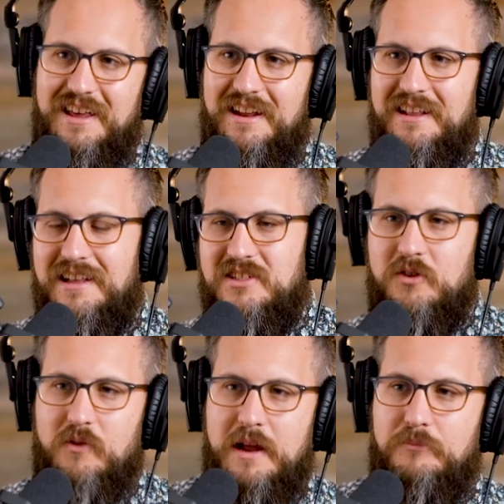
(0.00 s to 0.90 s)
in. That's a
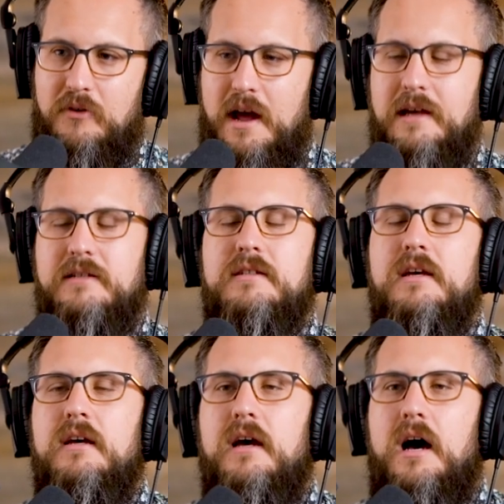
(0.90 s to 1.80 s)
great price."
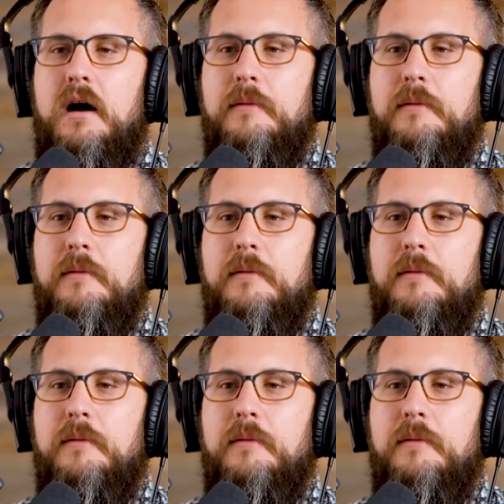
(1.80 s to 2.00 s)
Um,